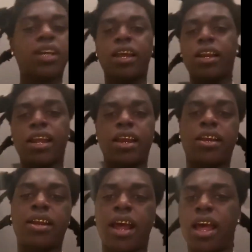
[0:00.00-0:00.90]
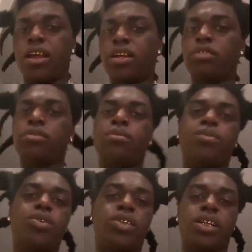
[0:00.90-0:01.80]
standing in the night,
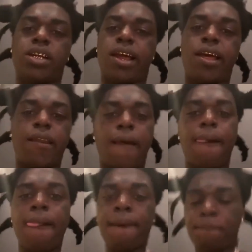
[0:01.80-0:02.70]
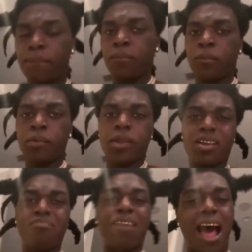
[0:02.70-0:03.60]
shit like that.
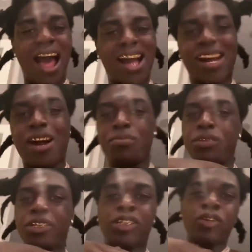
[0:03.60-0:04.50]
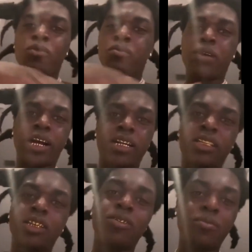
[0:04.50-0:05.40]
I accomplished so
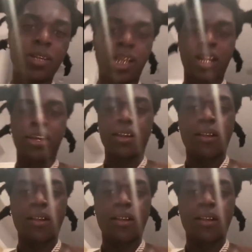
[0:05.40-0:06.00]
much, homie.